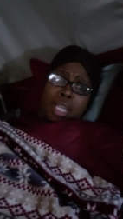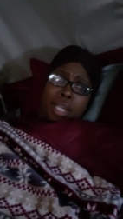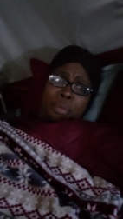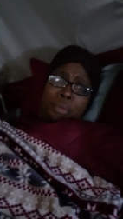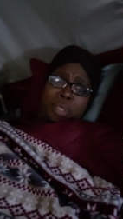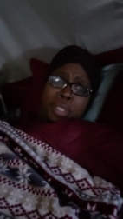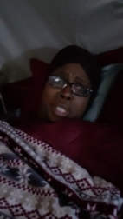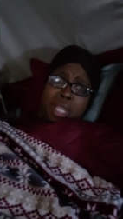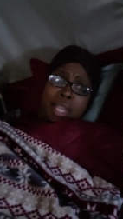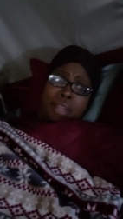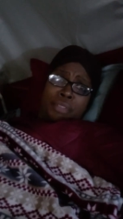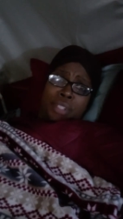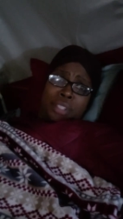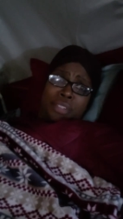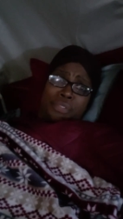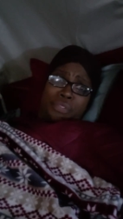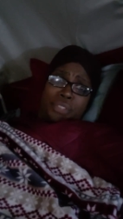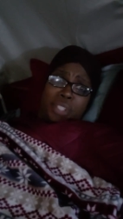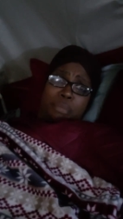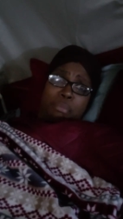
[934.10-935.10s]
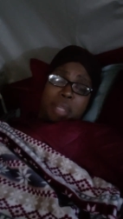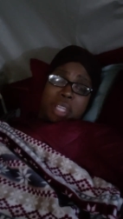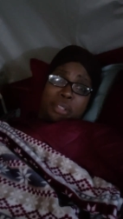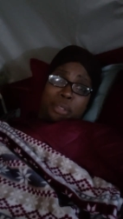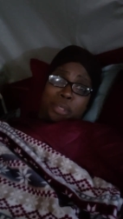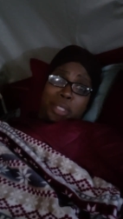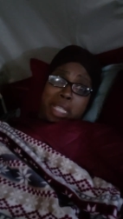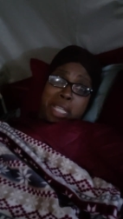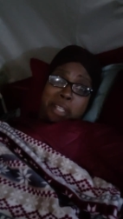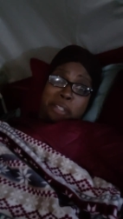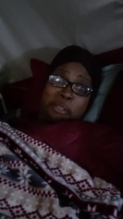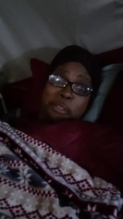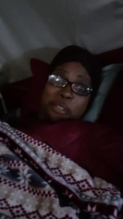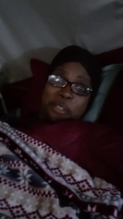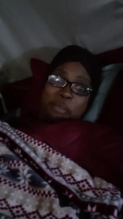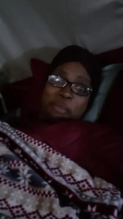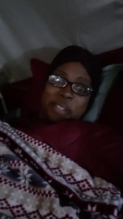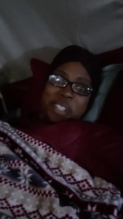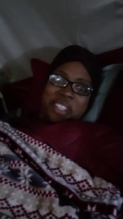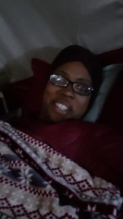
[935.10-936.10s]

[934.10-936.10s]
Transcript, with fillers: I was having a female tantrum,